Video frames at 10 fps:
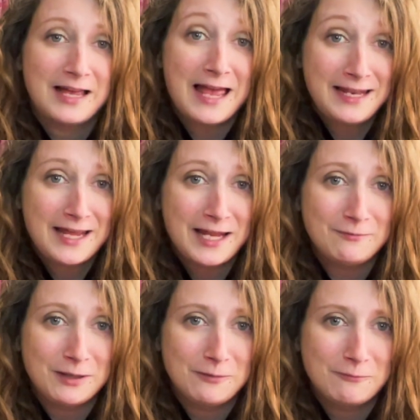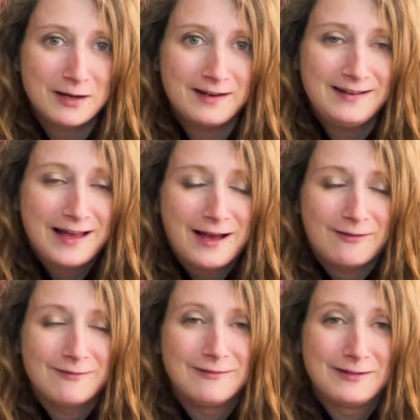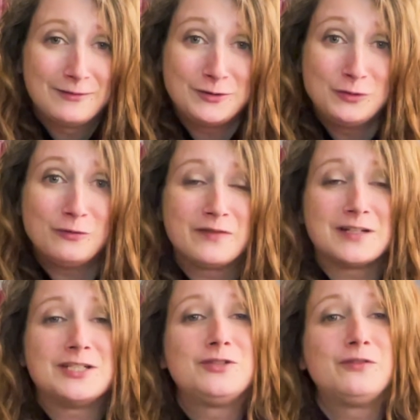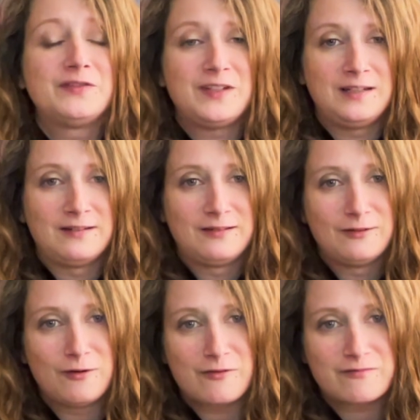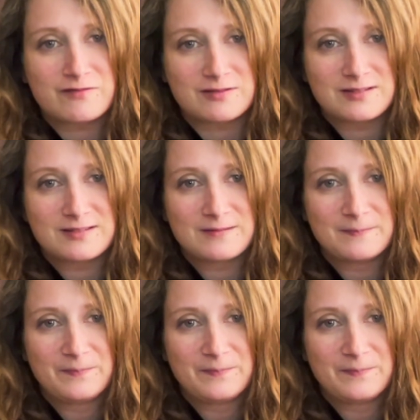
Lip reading: and Henry were now the Dauphin and Dauphine of France.